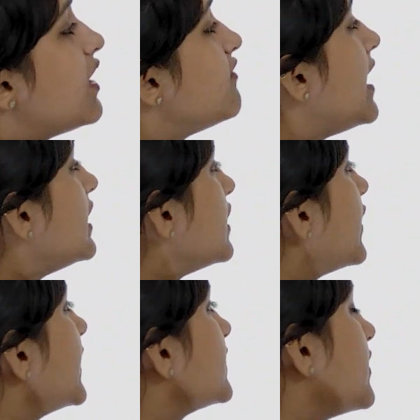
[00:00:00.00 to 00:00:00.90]
while
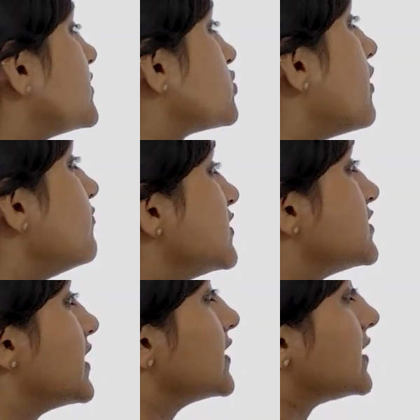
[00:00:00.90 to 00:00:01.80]
lowering the risk of
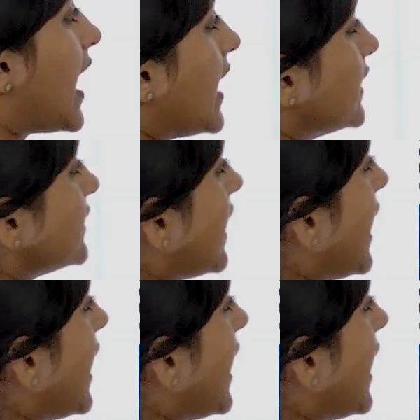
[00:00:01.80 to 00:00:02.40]
mistakes, and it